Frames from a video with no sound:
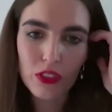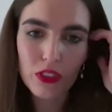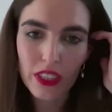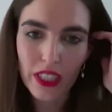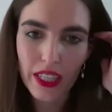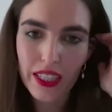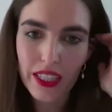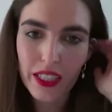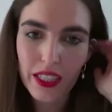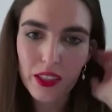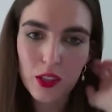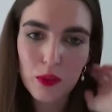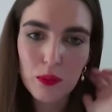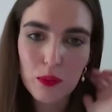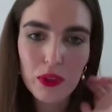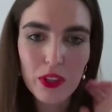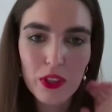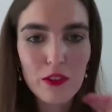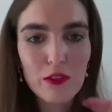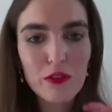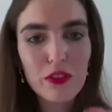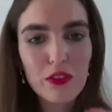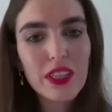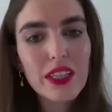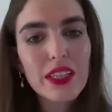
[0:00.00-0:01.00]
taking a bit
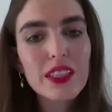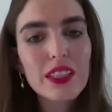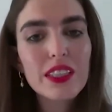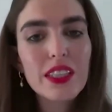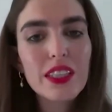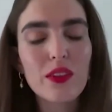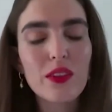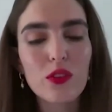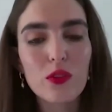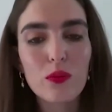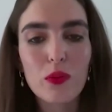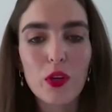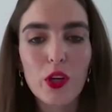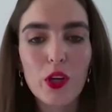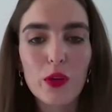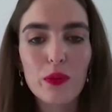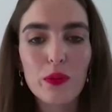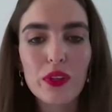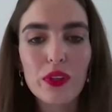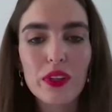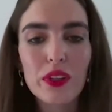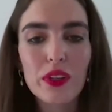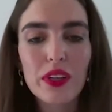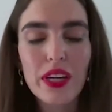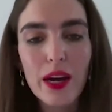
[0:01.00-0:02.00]
of a hit at the moment.
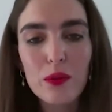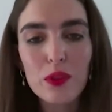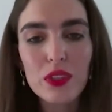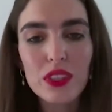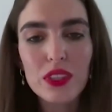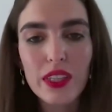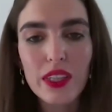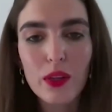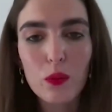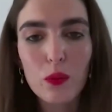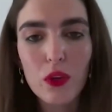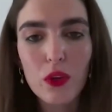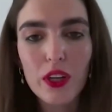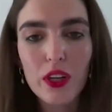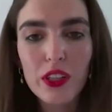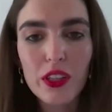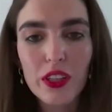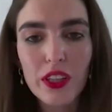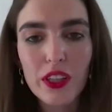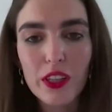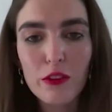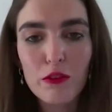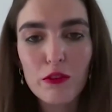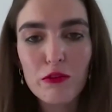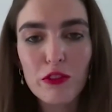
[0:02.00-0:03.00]
How is that working
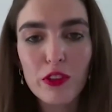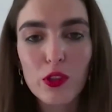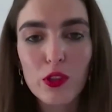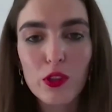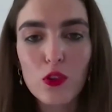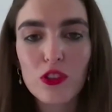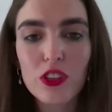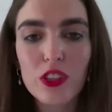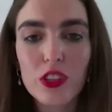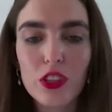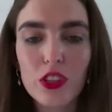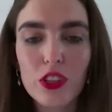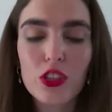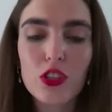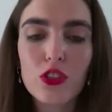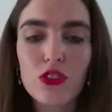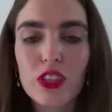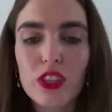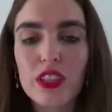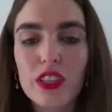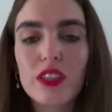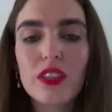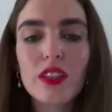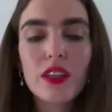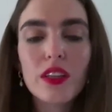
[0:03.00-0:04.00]
for your
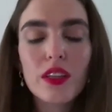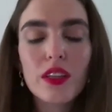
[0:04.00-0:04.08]
industry?